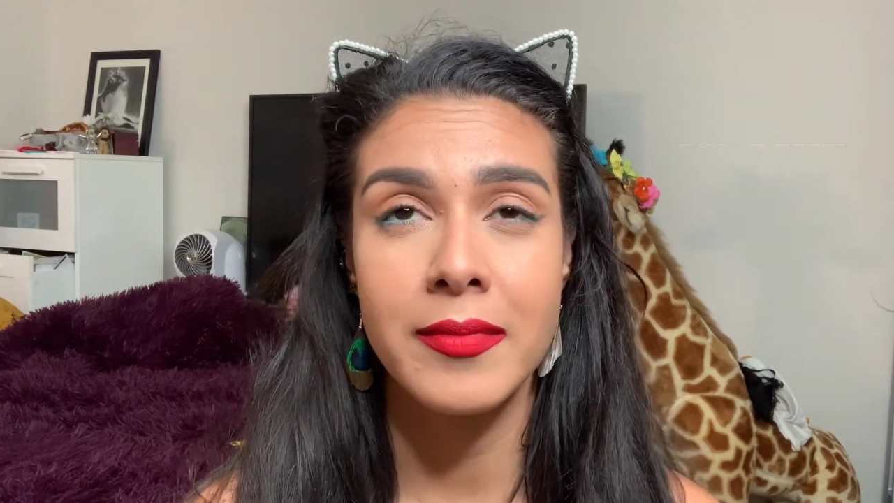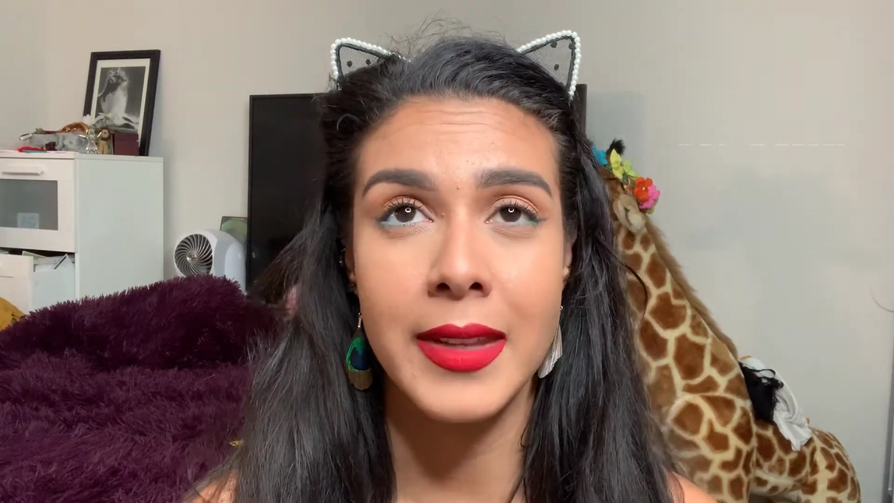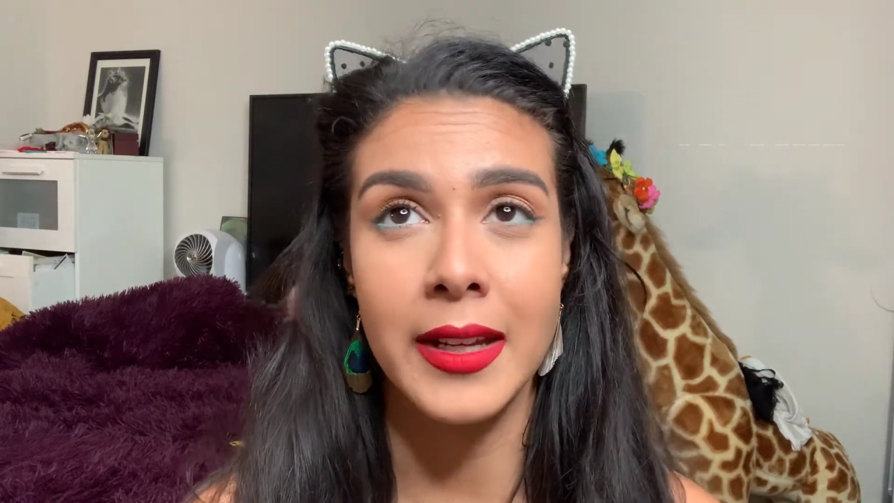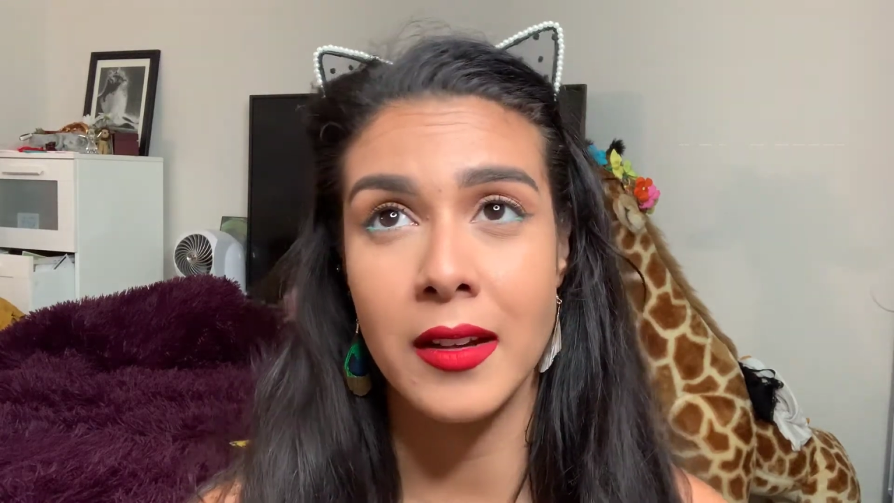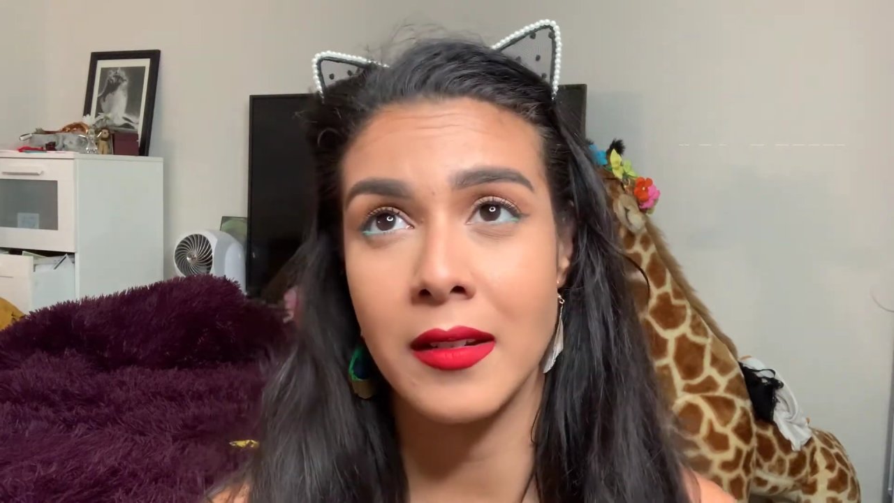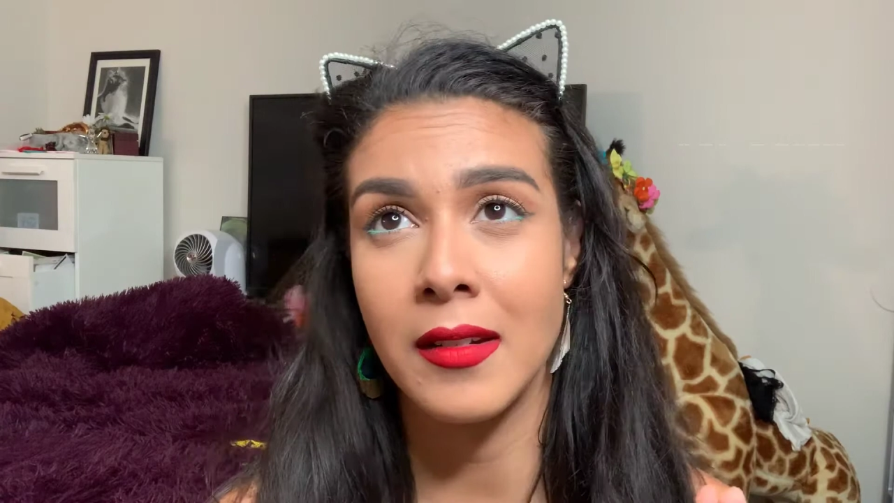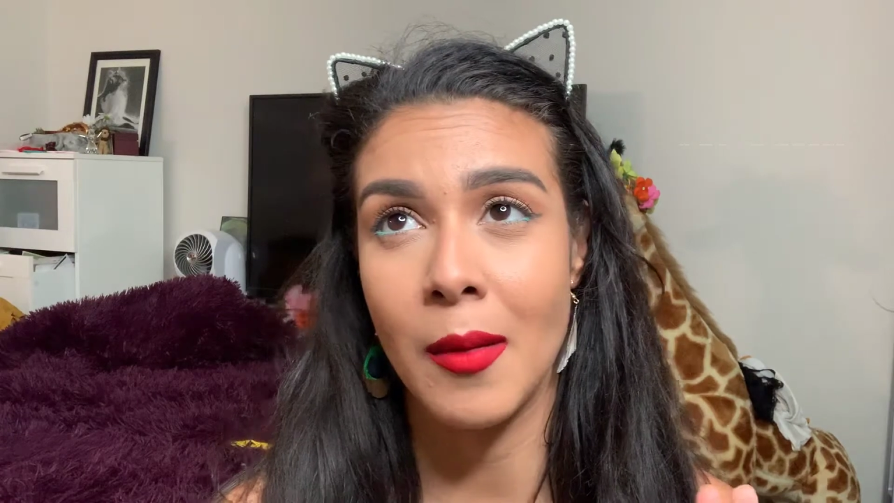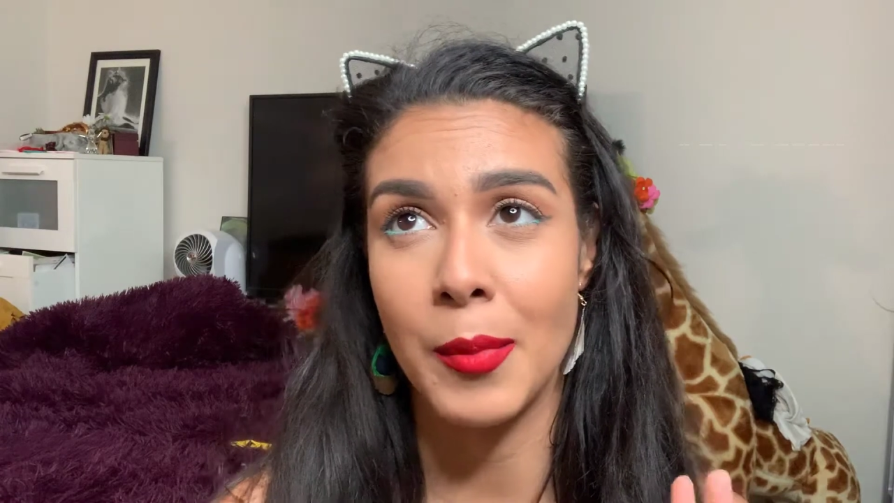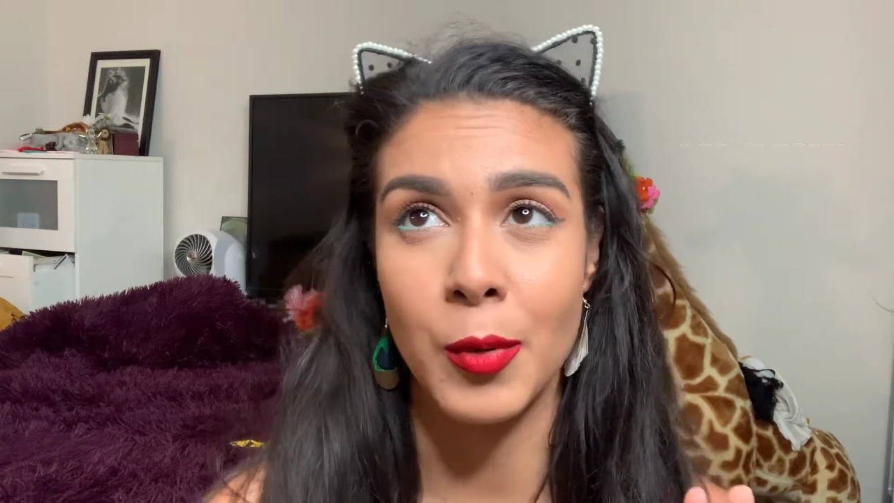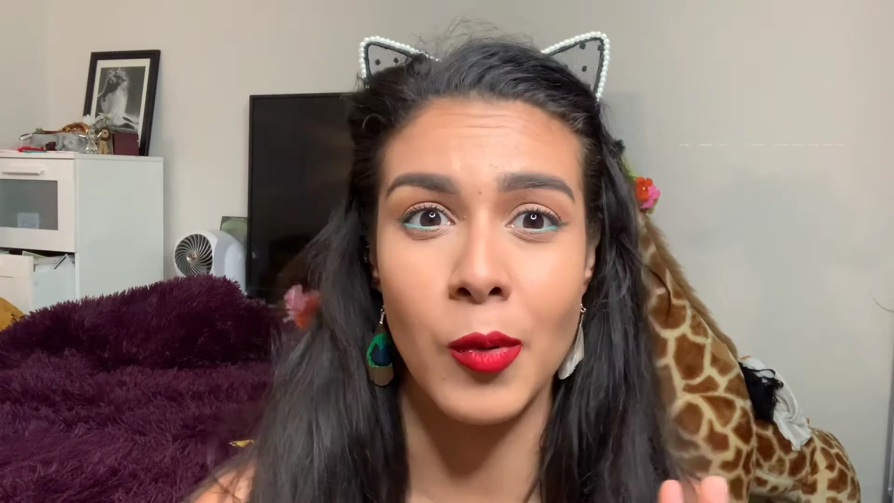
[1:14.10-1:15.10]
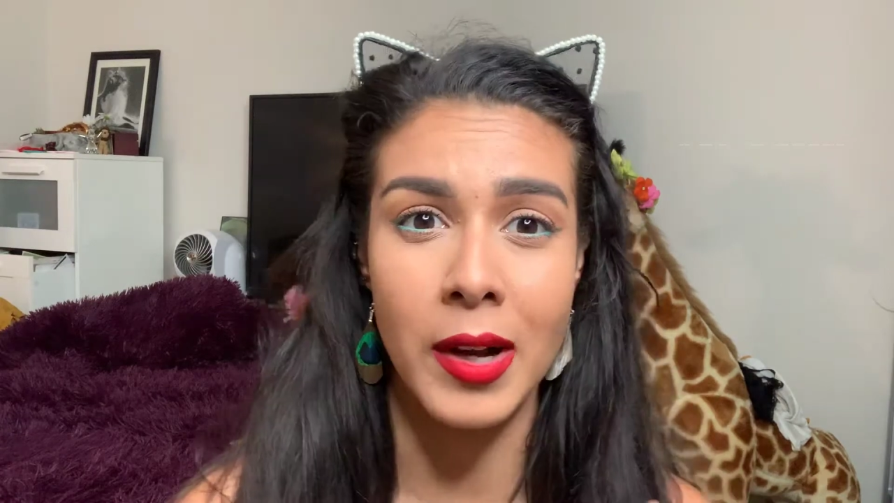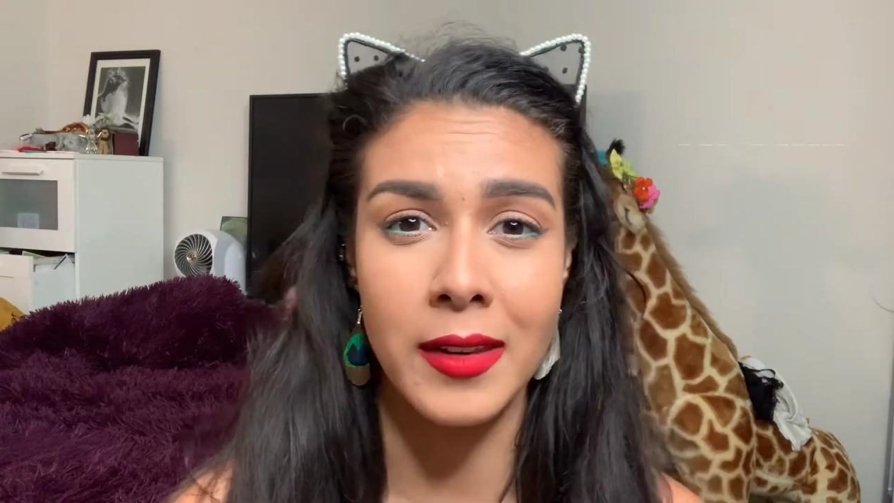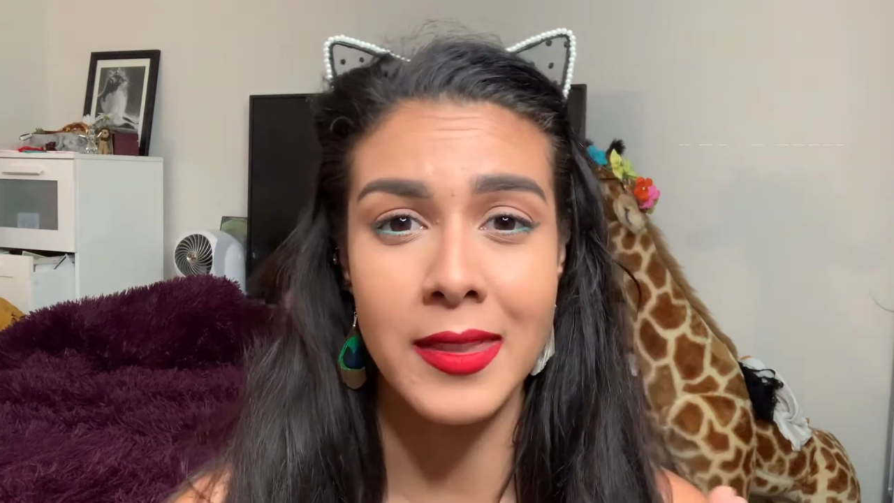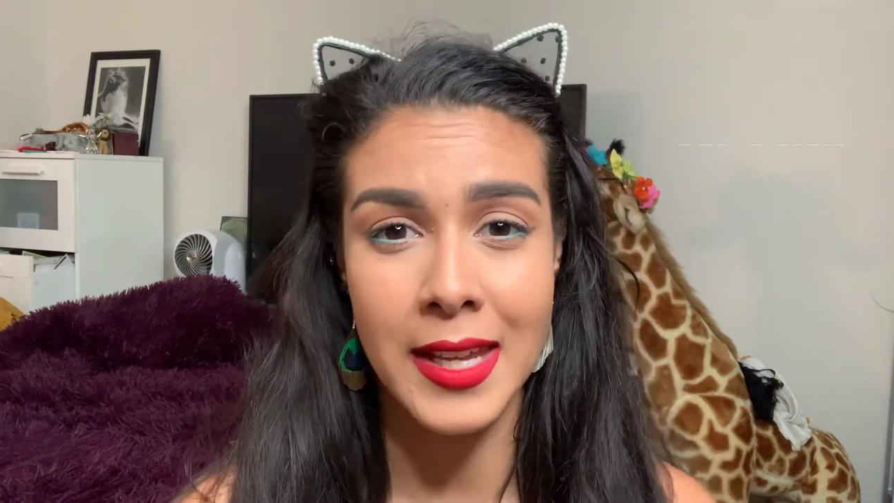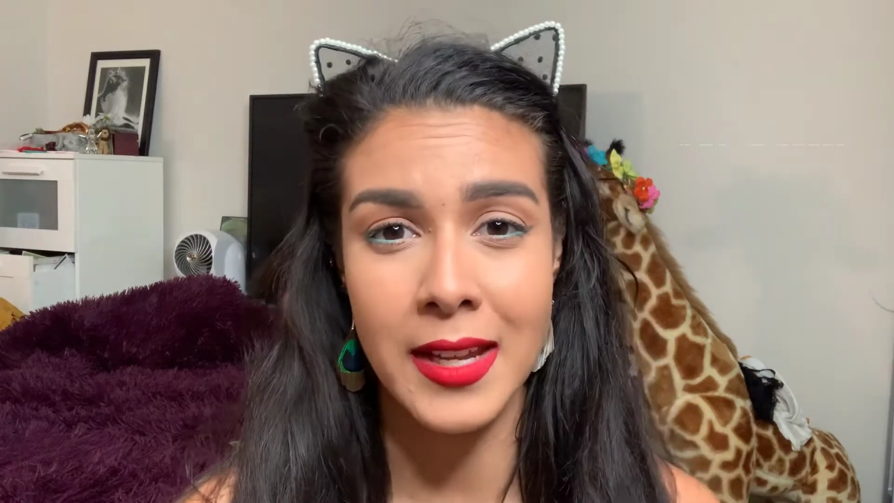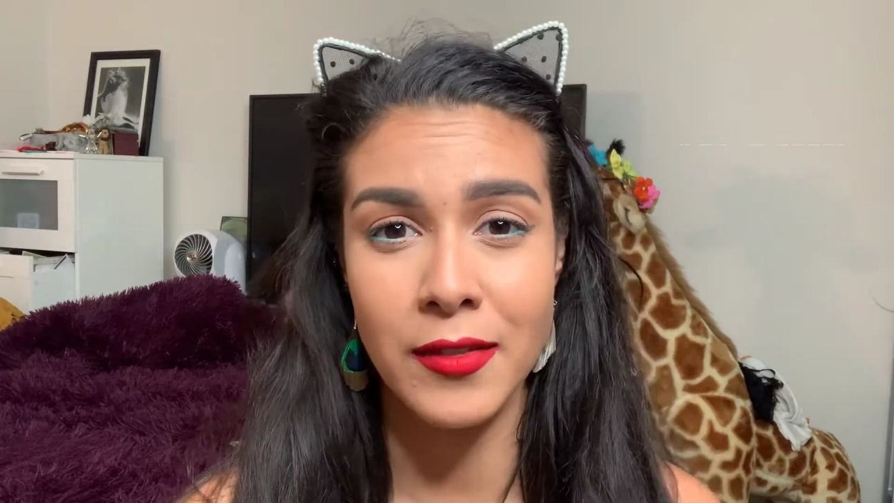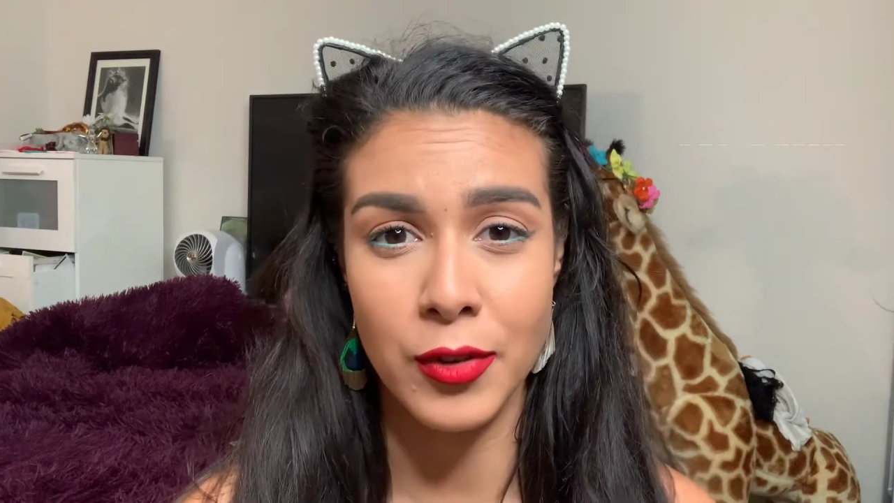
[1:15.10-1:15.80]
like number one thing